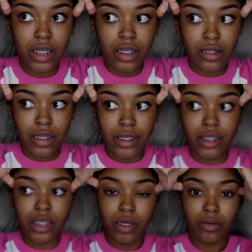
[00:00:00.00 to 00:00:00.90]
like
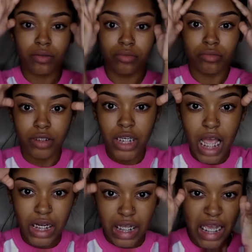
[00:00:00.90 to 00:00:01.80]
not
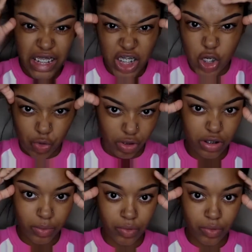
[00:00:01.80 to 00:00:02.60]
as noticeable.